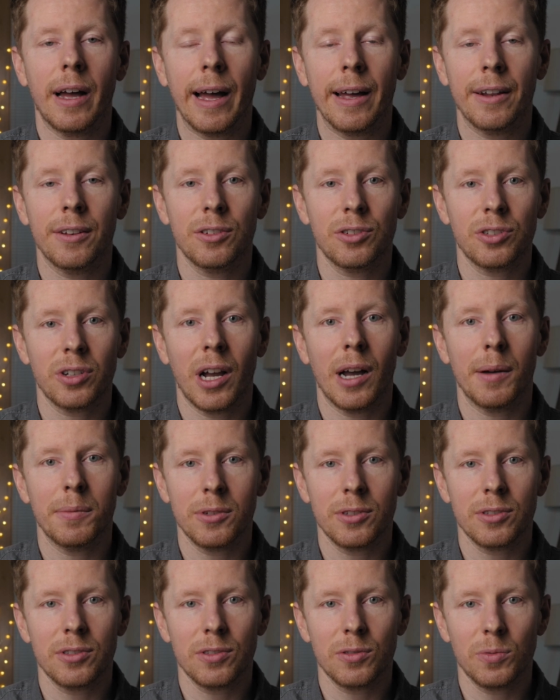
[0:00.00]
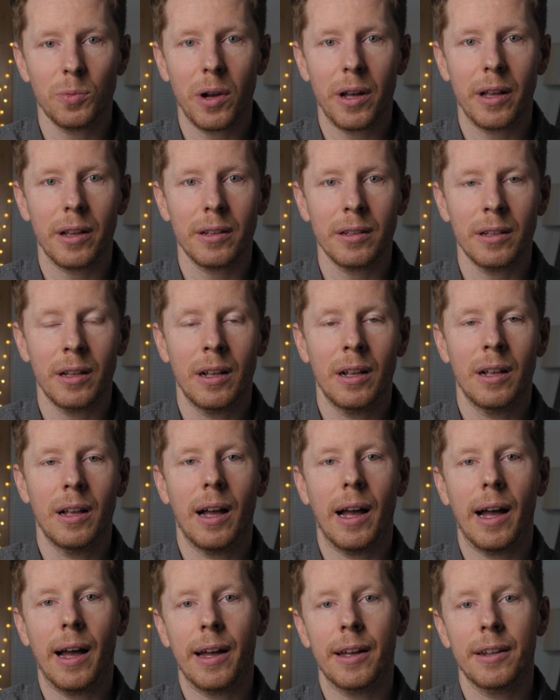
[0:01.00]
and sharpness as well.
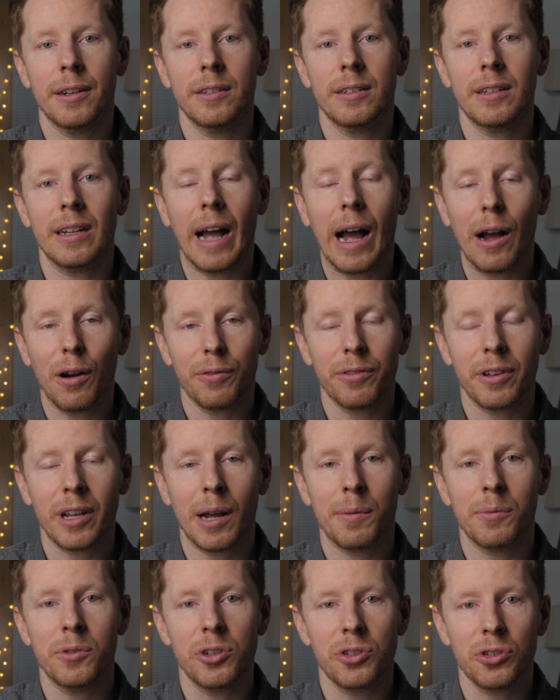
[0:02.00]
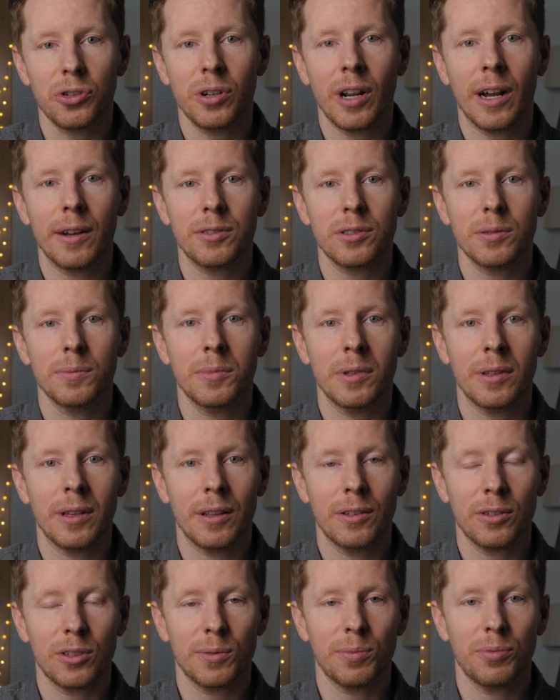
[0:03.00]
And out of the camera you should have something that
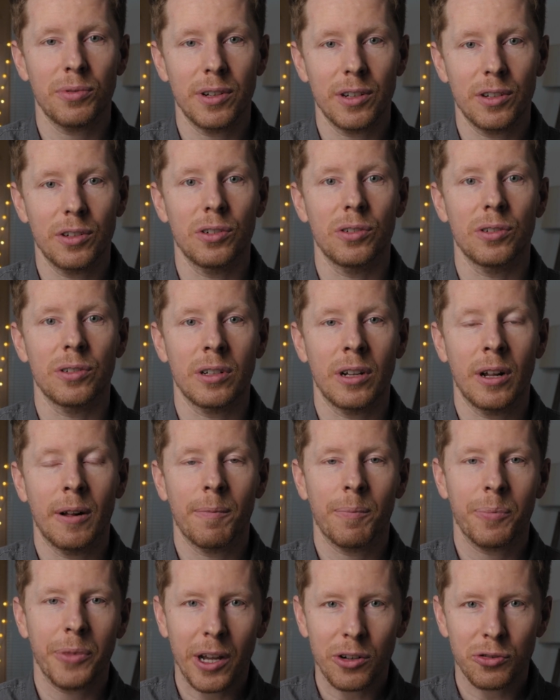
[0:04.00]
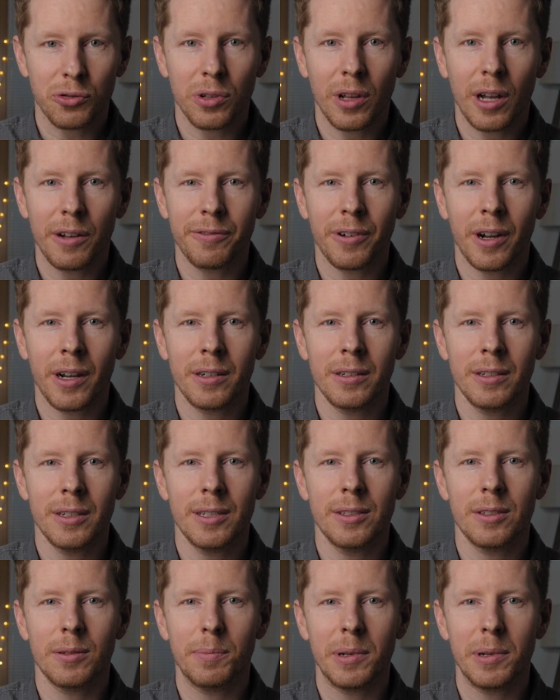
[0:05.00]
looks pretty good. Natural I find needs a